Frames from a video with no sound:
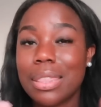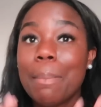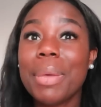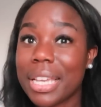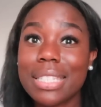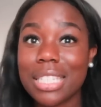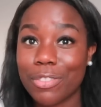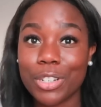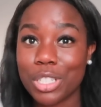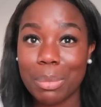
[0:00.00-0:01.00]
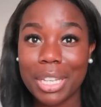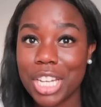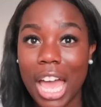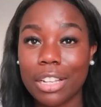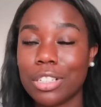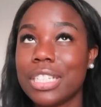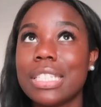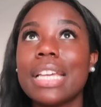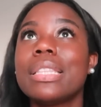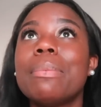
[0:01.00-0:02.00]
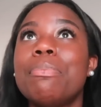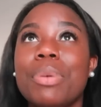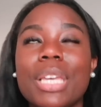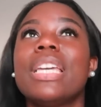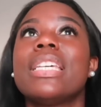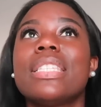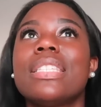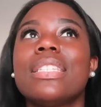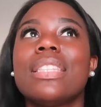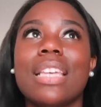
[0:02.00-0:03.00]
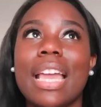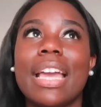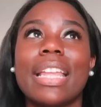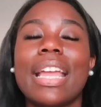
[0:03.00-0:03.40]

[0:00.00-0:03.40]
The biggest difference on my channel, it's like the biggest thing,